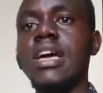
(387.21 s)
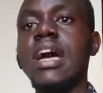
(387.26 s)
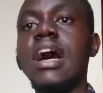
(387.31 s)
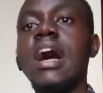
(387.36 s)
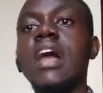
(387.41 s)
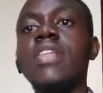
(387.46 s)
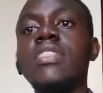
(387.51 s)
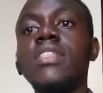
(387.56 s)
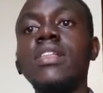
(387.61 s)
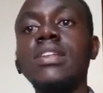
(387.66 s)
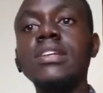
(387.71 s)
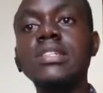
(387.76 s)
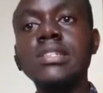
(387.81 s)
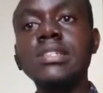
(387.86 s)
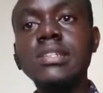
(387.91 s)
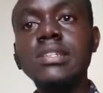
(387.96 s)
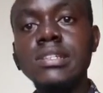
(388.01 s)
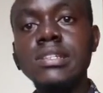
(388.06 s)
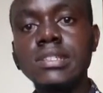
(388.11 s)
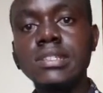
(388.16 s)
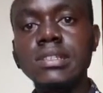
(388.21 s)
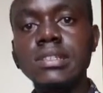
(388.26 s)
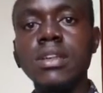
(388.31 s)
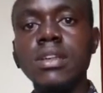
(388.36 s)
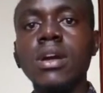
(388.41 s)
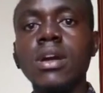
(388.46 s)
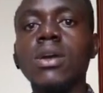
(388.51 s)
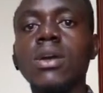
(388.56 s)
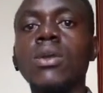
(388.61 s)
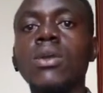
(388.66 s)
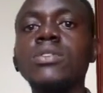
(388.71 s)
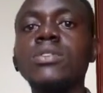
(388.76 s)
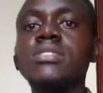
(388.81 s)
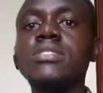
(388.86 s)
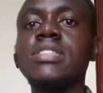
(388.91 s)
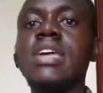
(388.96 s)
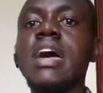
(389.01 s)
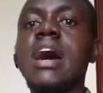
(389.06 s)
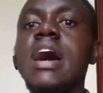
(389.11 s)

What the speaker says: Athletes close their